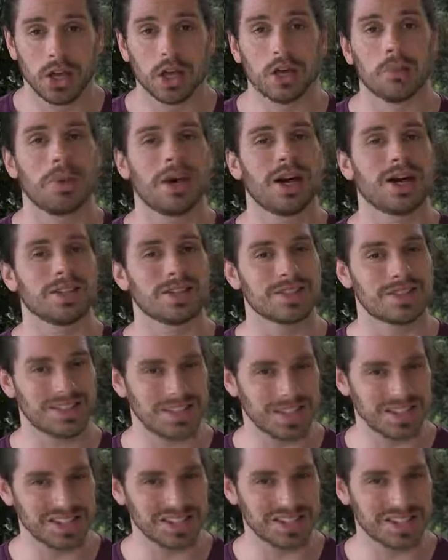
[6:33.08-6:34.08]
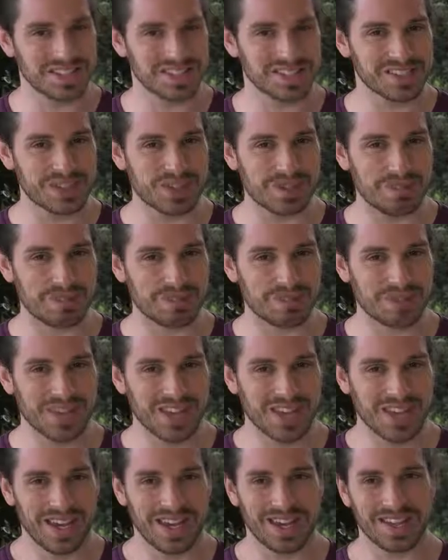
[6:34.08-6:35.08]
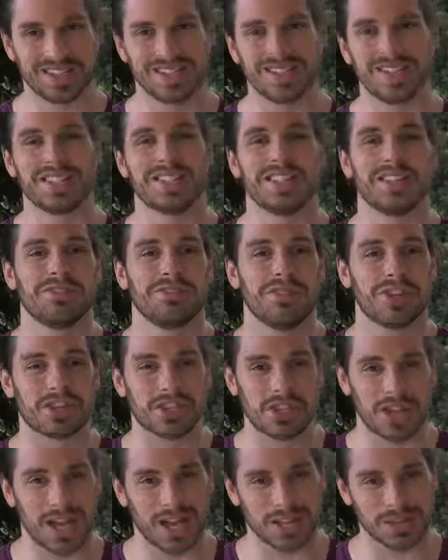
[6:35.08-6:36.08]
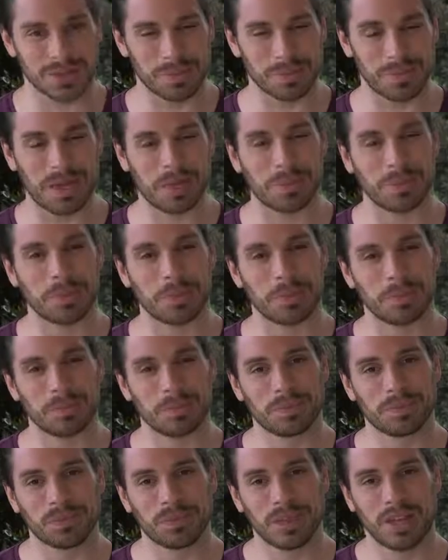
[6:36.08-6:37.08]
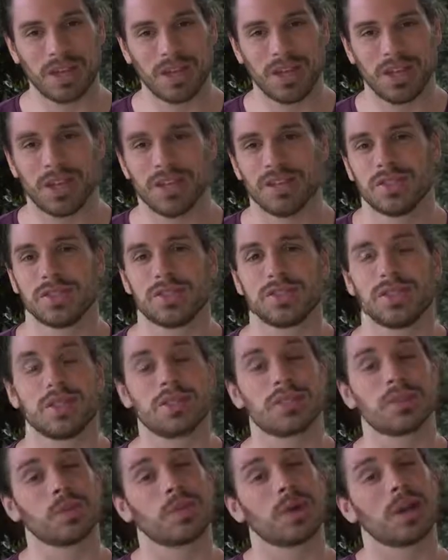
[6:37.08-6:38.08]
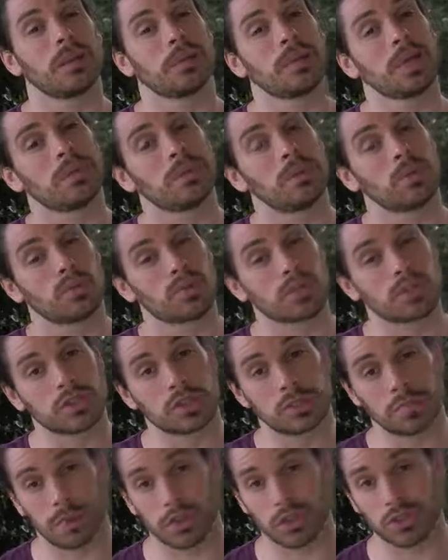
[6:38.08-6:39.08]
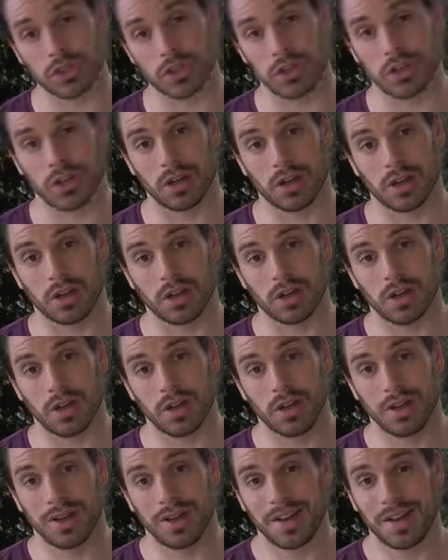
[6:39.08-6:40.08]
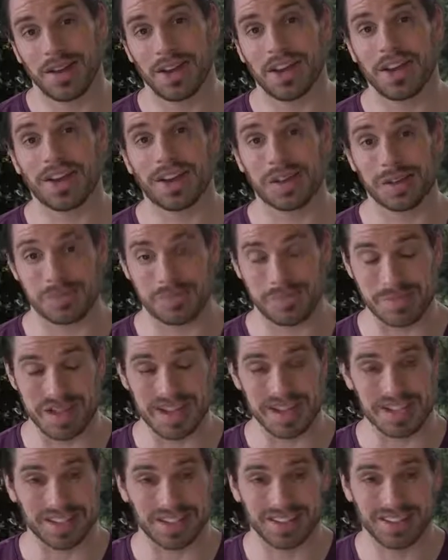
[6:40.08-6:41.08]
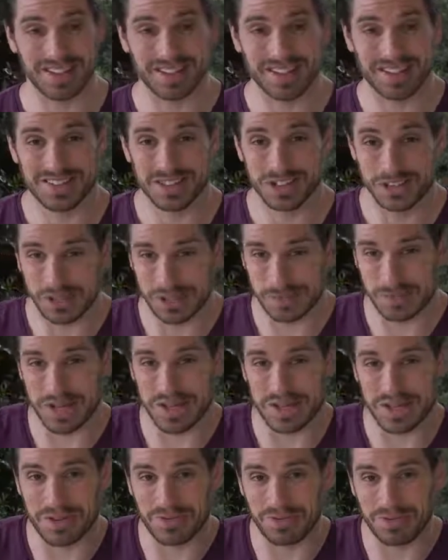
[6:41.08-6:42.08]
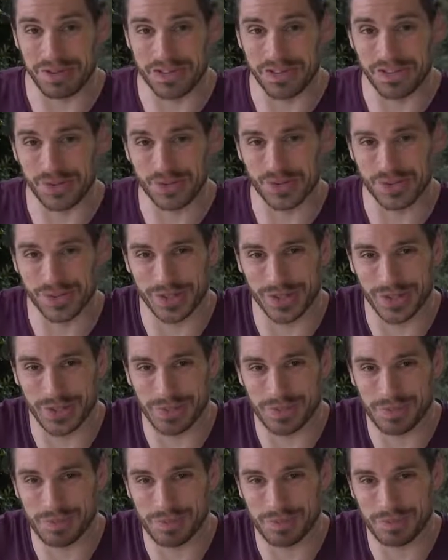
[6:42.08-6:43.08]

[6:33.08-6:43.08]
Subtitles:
Her partner sees this, he sees the effect she has on people, he sees the way people respond to her, and man, does it make him fear losing her.